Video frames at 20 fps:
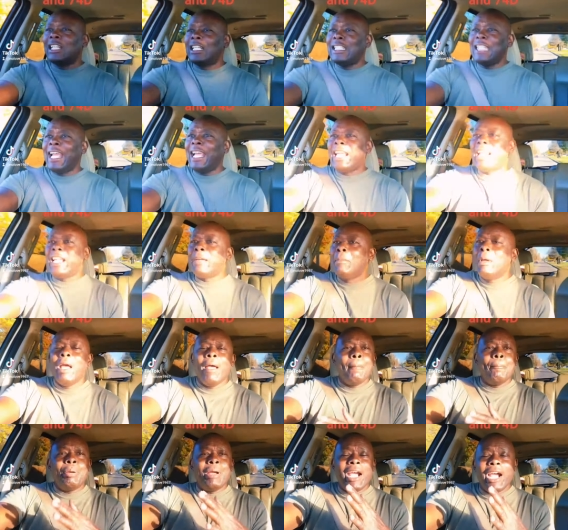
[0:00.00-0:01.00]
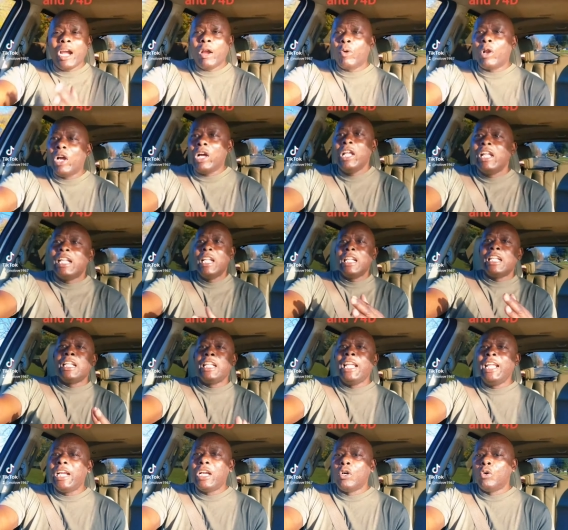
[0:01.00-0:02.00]
the name,
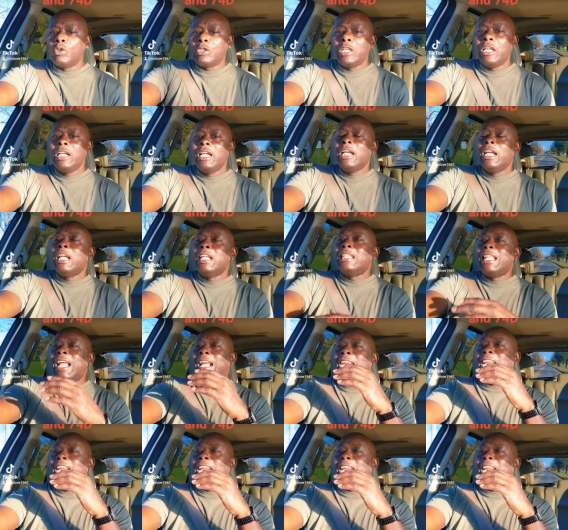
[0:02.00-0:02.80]
paralegals. They